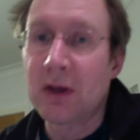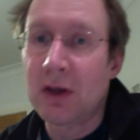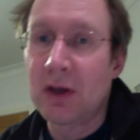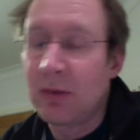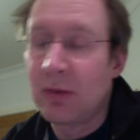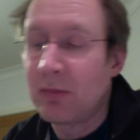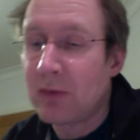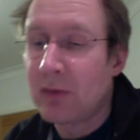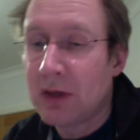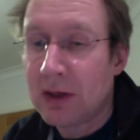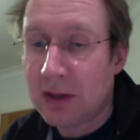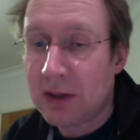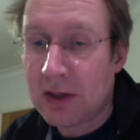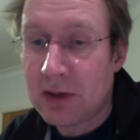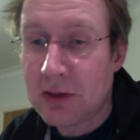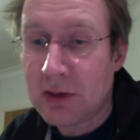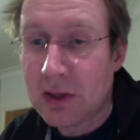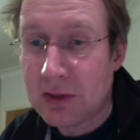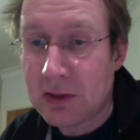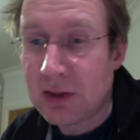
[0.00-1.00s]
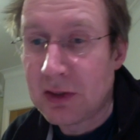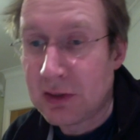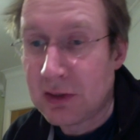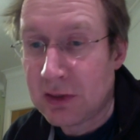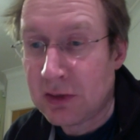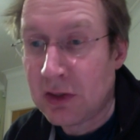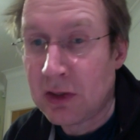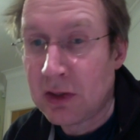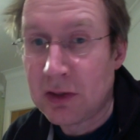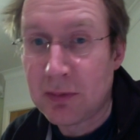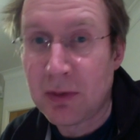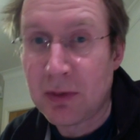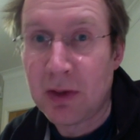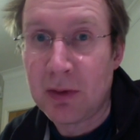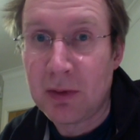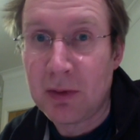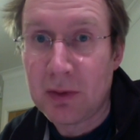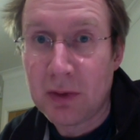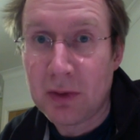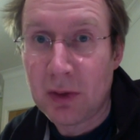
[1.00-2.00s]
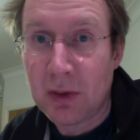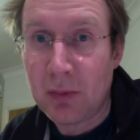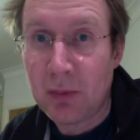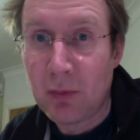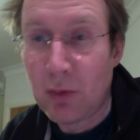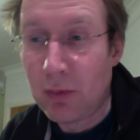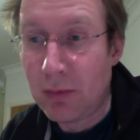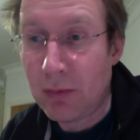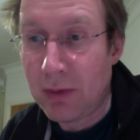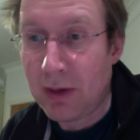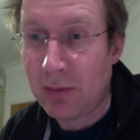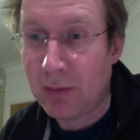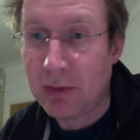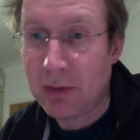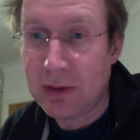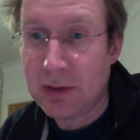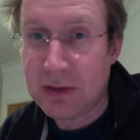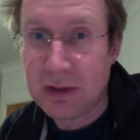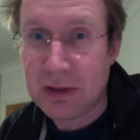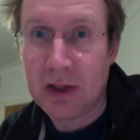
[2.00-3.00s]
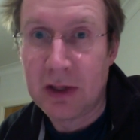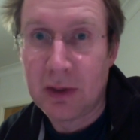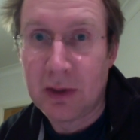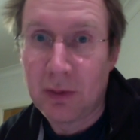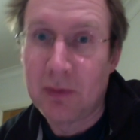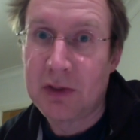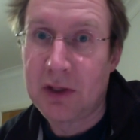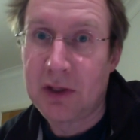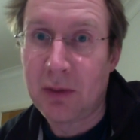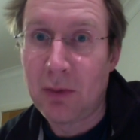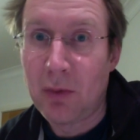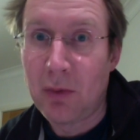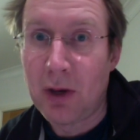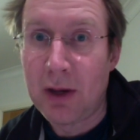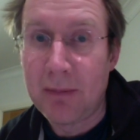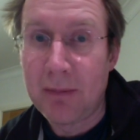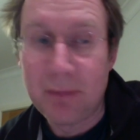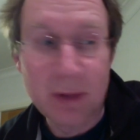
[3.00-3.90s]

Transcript: in the yesterday's lesson I explained what will be happening today. Obviously I'm away.